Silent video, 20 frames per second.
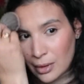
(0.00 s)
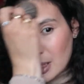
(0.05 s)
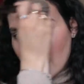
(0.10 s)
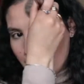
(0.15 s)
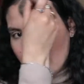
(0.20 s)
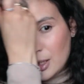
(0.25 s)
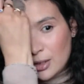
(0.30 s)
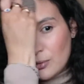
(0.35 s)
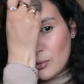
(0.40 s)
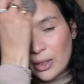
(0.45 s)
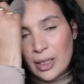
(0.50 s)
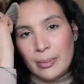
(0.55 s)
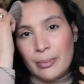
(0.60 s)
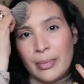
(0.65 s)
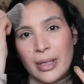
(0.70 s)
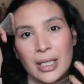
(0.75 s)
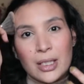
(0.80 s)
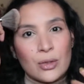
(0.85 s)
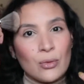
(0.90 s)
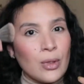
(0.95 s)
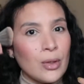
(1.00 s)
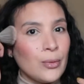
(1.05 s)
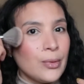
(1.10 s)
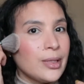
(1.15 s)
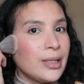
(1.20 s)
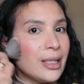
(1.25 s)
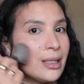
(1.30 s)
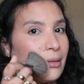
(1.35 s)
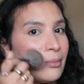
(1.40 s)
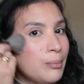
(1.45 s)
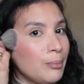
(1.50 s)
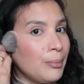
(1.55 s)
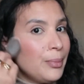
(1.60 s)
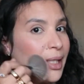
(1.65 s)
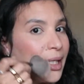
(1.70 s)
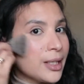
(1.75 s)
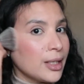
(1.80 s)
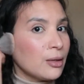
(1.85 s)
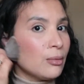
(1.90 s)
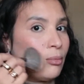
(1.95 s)
and it really pairs well with that
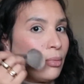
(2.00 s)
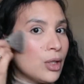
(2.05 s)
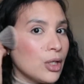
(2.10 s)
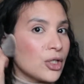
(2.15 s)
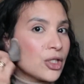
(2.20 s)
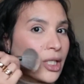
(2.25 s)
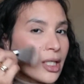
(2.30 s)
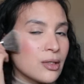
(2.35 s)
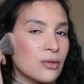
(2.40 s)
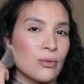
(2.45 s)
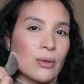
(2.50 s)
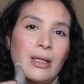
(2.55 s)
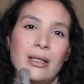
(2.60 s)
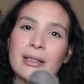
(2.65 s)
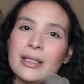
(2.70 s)
pink blush as well.